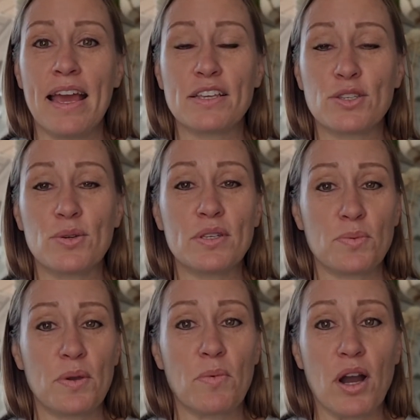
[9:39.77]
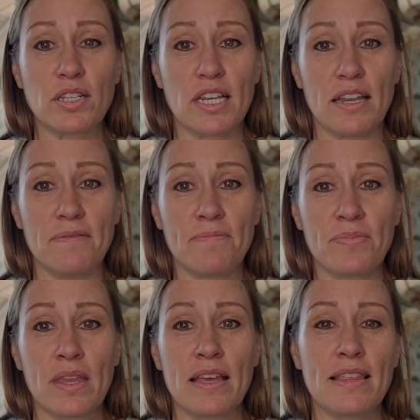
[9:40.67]
As soon as we walked in,
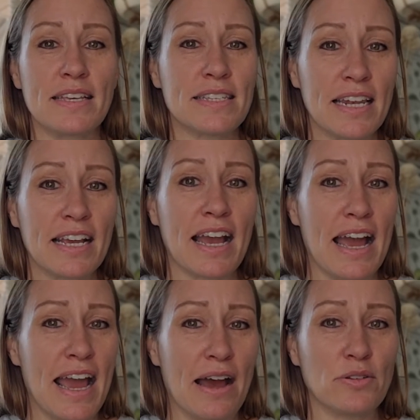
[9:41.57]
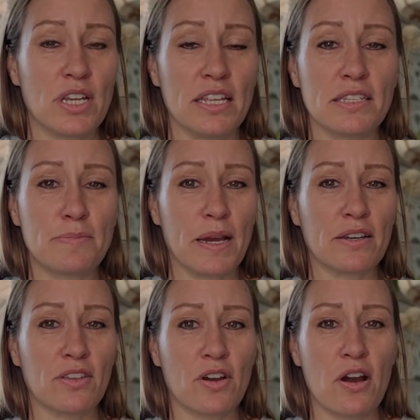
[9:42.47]
they sent a guy out to
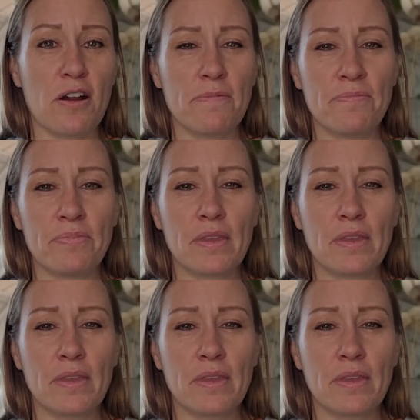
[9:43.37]
inspect the car.